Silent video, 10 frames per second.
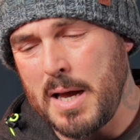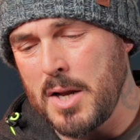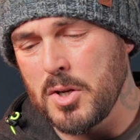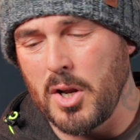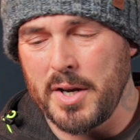
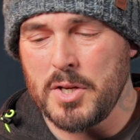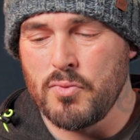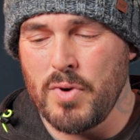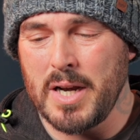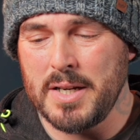handle on it is
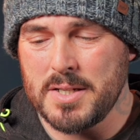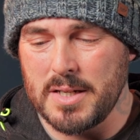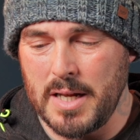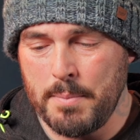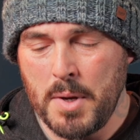really
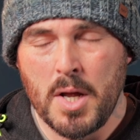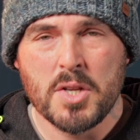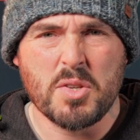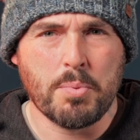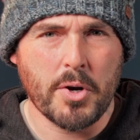slim,
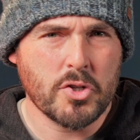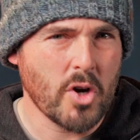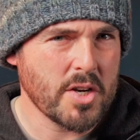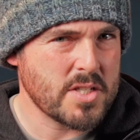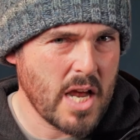so they'll probably
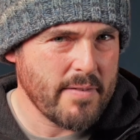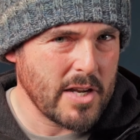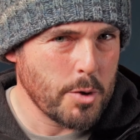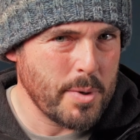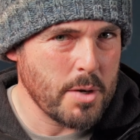try to save a
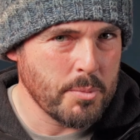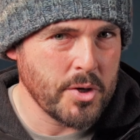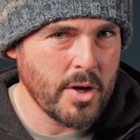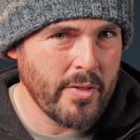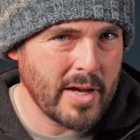little bit of
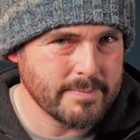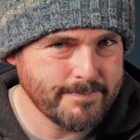money on that.